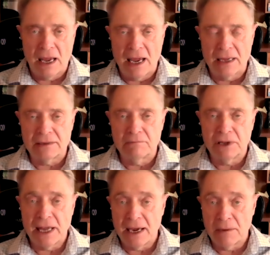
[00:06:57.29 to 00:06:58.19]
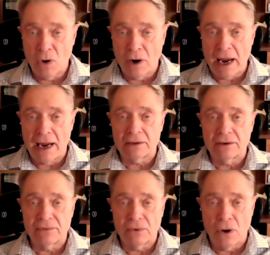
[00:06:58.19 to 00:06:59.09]
and play a more
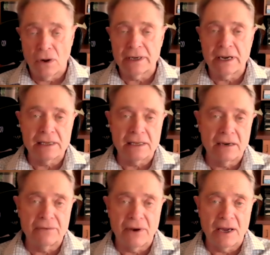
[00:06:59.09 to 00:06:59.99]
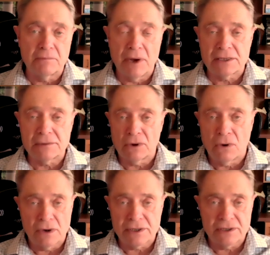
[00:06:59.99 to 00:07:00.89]
active role in identifying possible
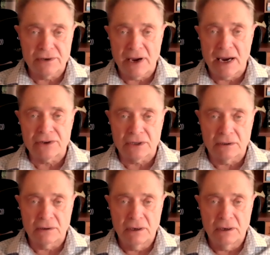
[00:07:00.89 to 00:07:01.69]
courses of action.